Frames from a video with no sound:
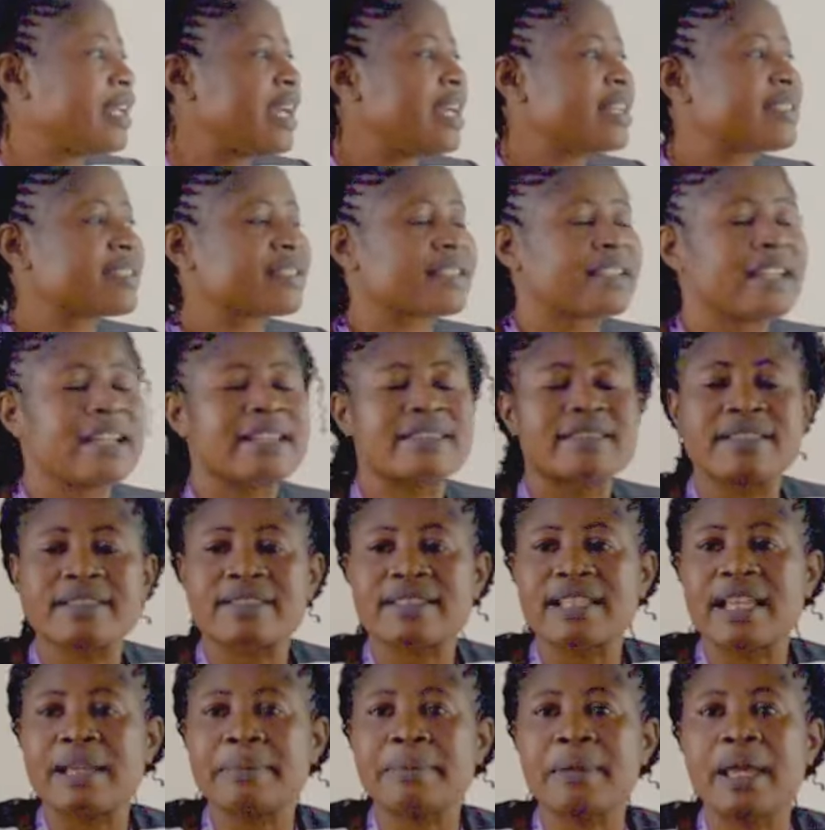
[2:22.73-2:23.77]
healthcare
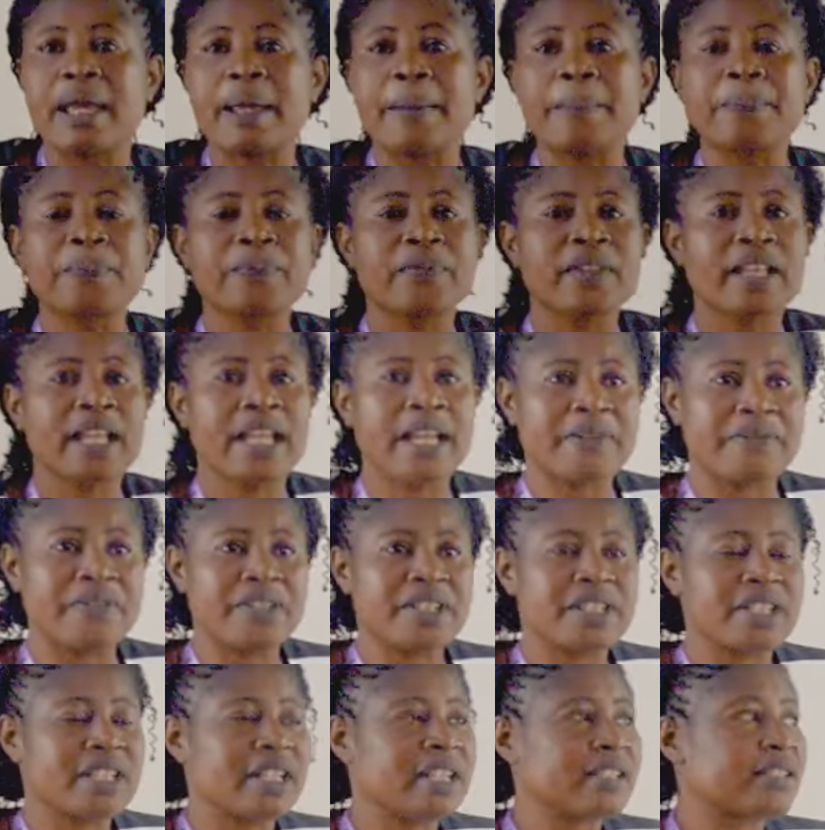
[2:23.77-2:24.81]
system
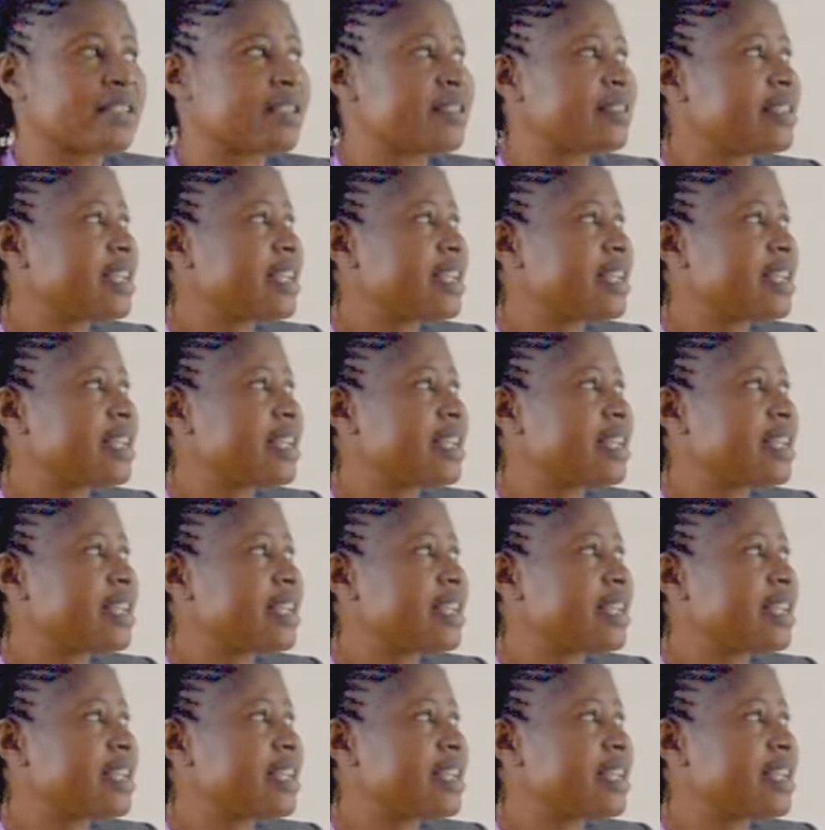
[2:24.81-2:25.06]
efficiency.